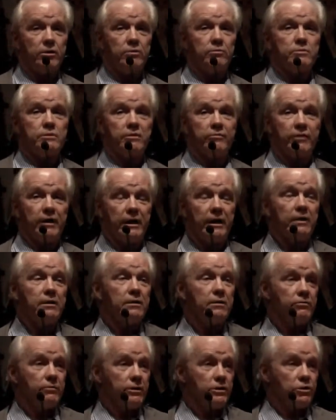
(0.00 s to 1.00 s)
terms of
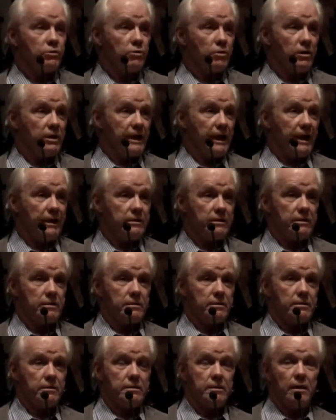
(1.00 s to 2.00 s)
individual
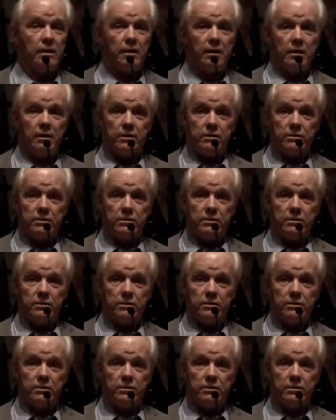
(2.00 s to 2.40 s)
cases.